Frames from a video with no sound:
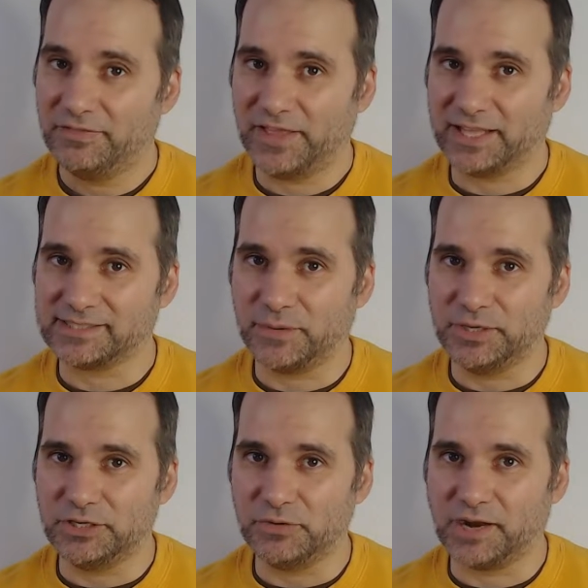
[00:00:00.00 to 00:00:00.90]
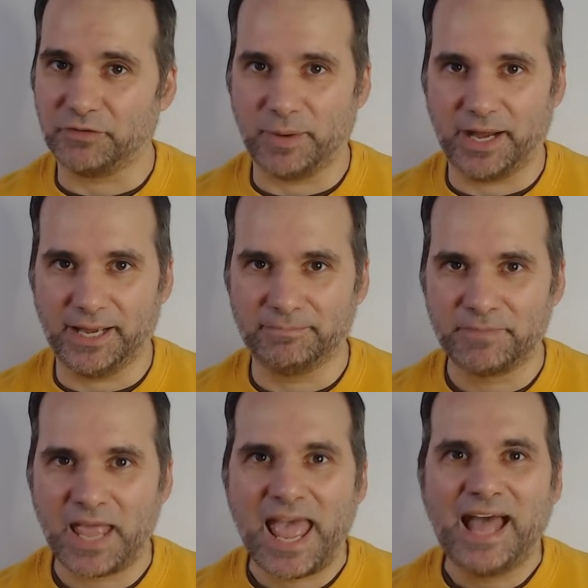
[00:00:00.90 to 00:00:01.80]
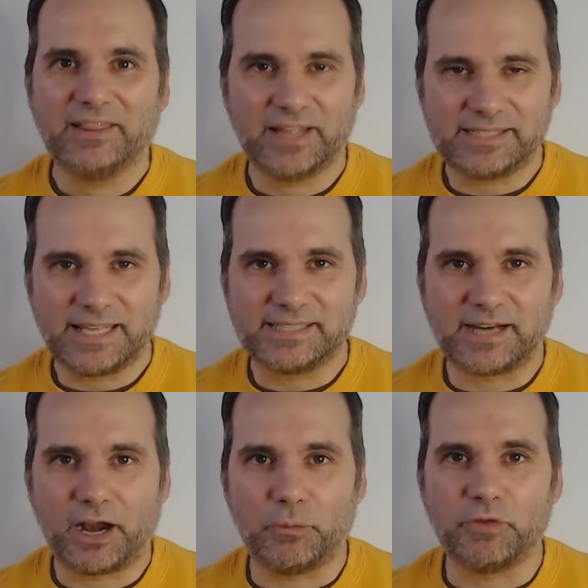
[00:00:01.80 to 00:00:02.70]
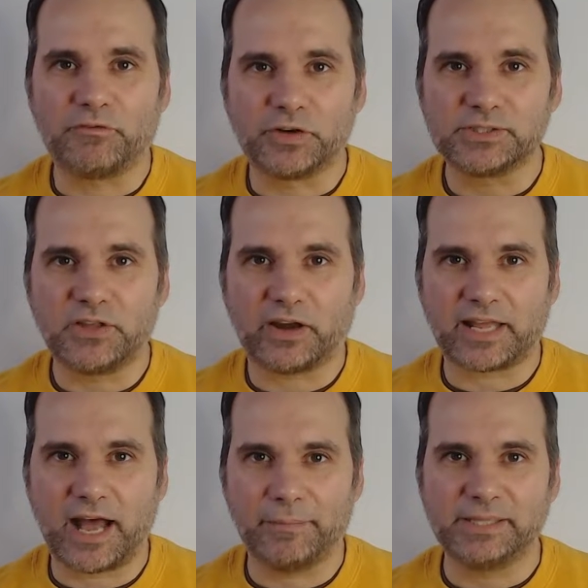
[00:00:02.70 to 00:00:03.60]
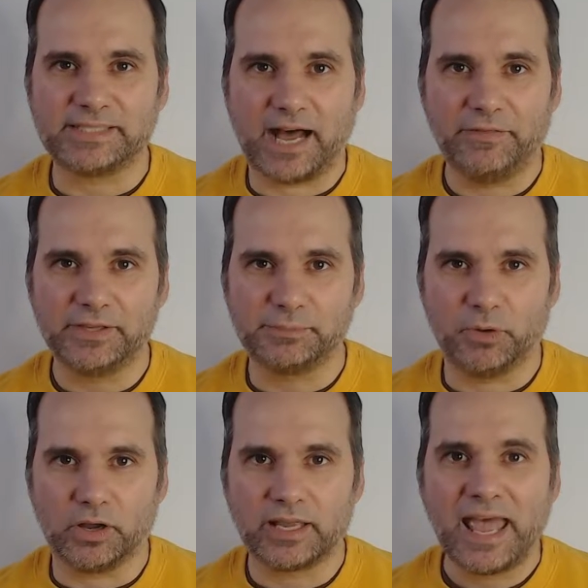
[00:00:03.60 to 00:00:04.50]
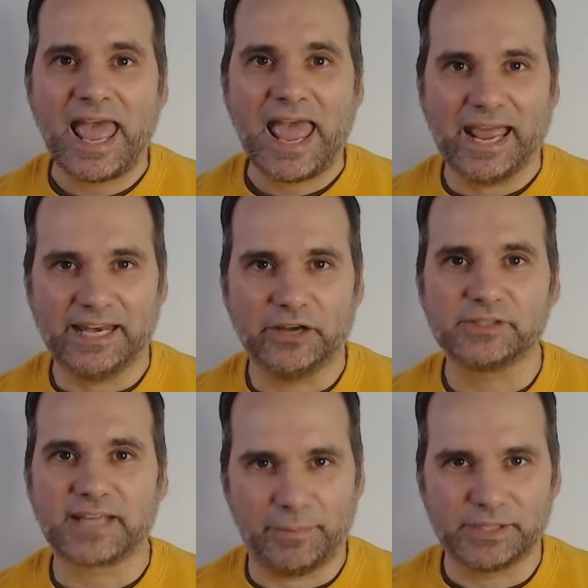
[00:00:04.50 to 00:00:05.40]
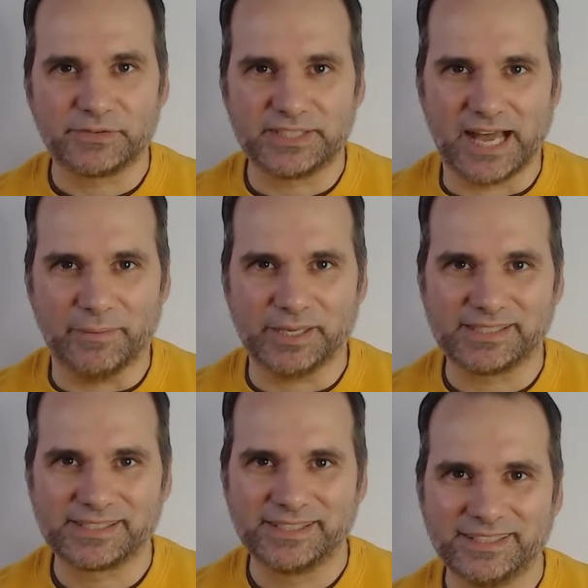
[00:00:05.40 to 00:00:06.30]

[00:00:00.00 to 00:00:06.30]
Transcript: That's how we do cover bye. Let's get started with first thought comments on this book, and here's Comics for Thomas.